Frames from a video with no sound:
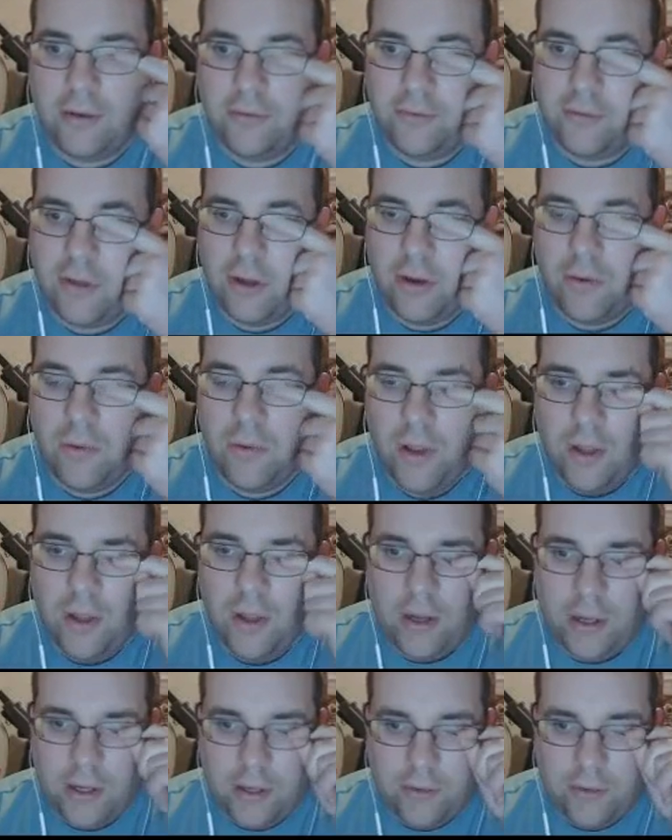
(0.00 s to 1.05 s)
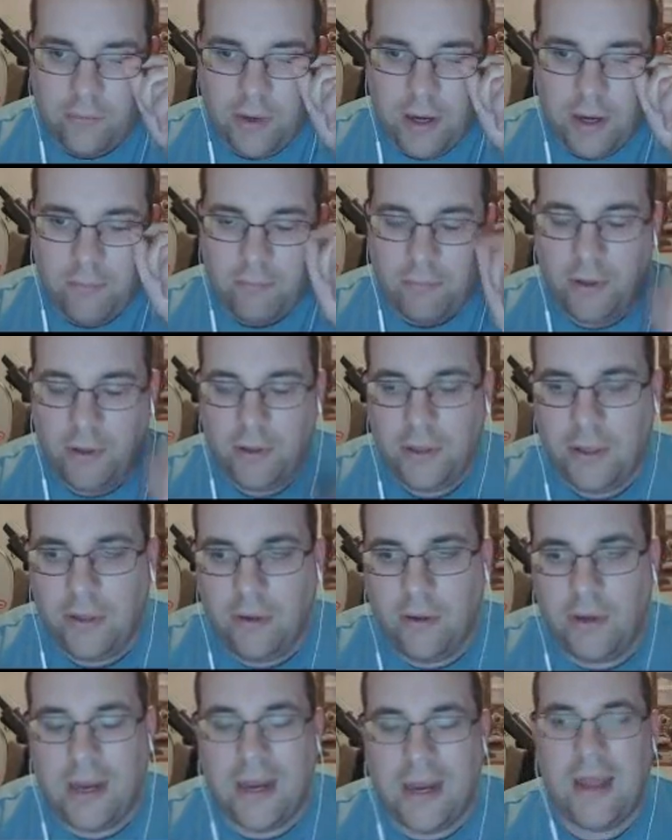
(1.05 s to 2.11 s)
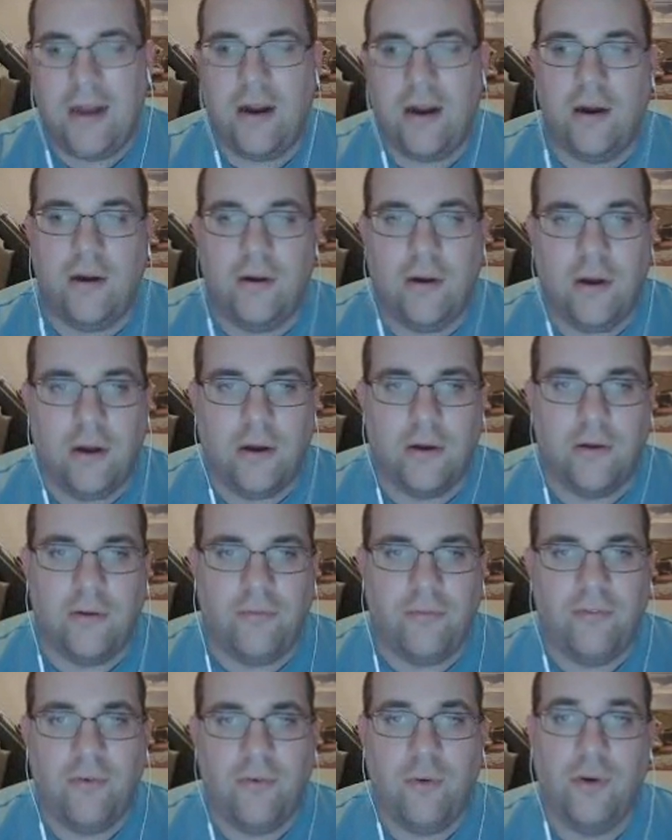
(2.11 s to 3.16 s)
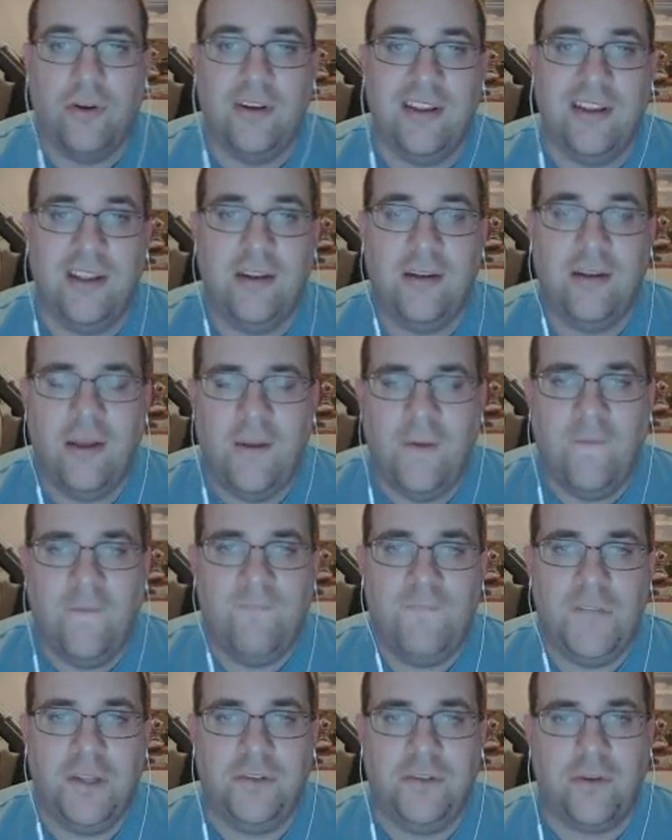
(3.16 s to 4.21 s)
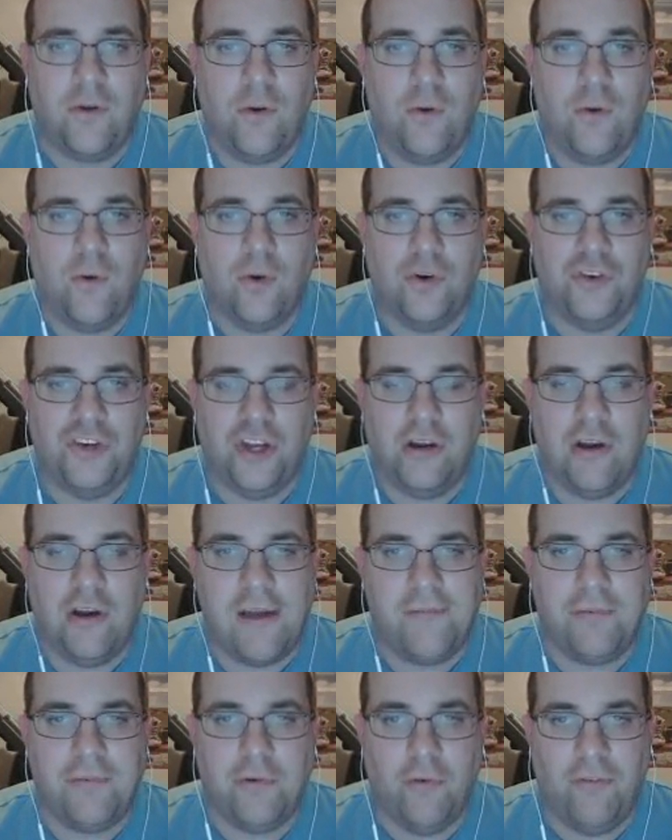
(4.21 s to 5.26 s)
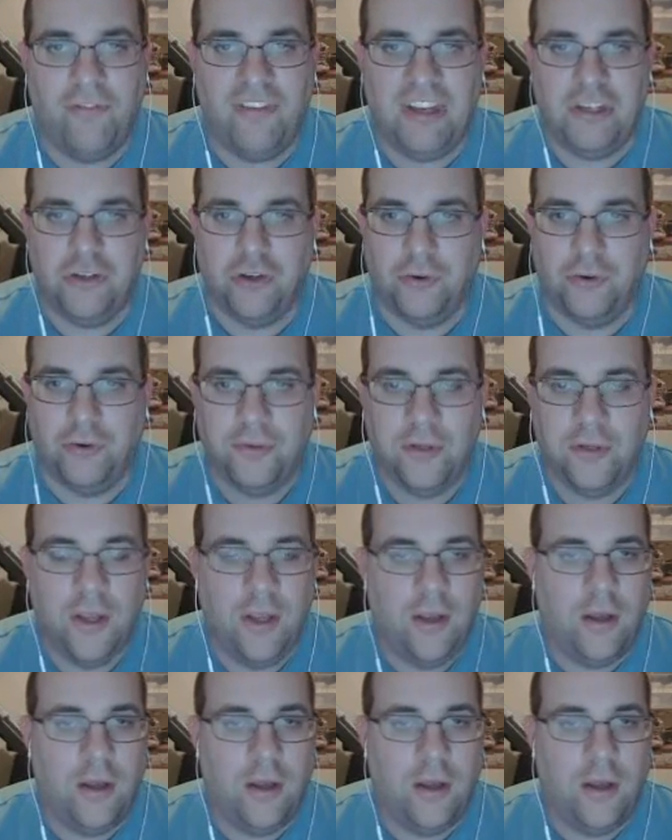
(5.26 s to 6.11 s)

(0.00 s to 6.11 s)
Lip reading: So what I'm really looking at are for 10 physical or geographical features